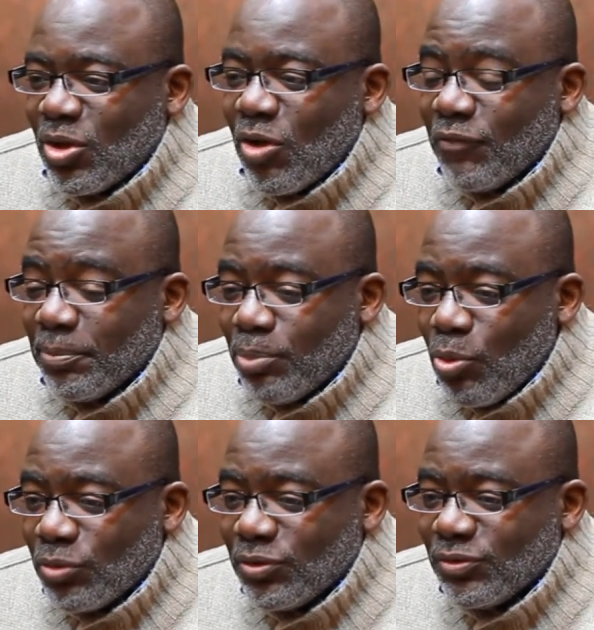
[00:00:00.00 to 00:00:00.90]
of
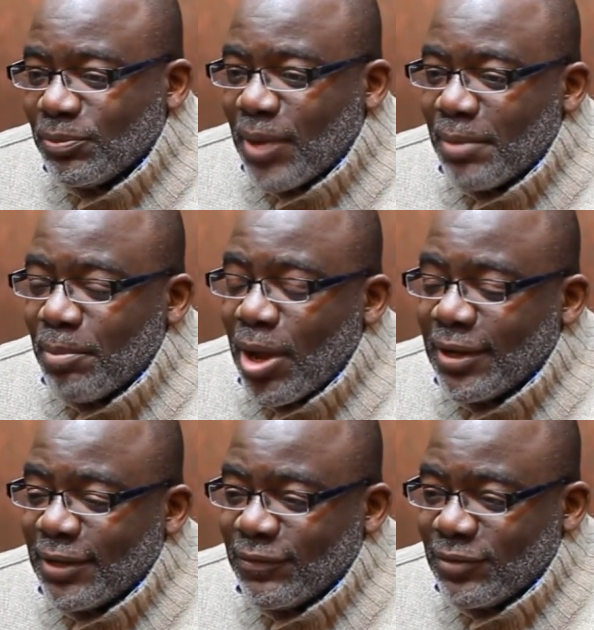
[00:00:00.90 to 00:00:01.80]
importance about
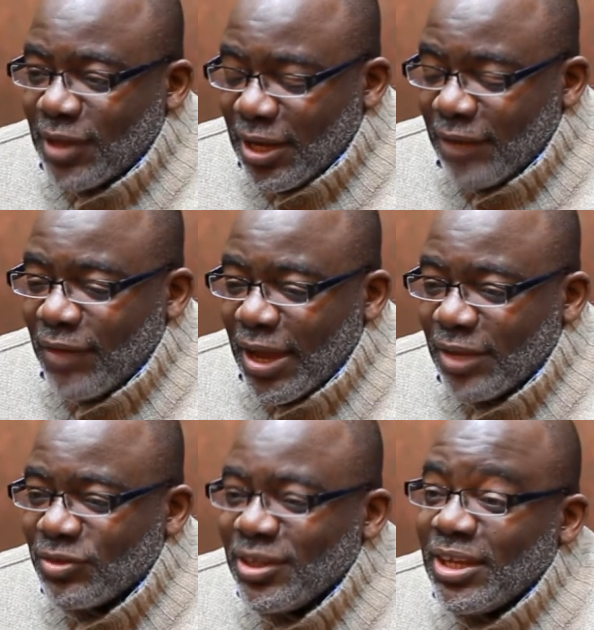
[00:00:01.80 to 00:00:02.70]
Midas NFX